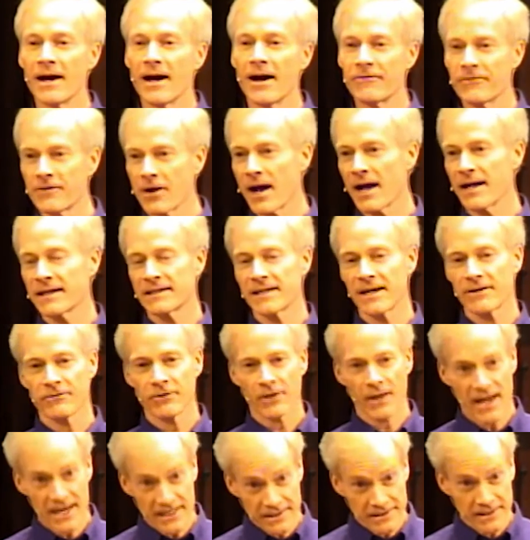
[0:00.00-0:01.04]
of God's
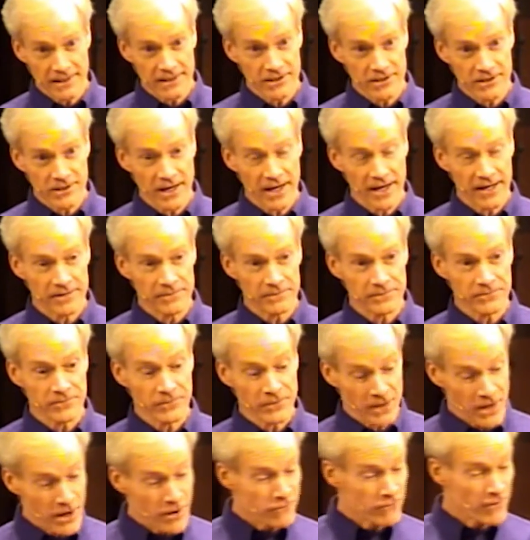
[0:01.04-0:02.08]
everlasting Son.
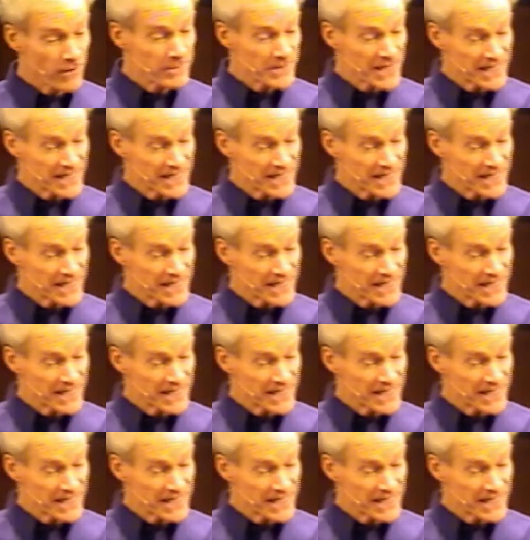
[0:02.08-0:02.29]
From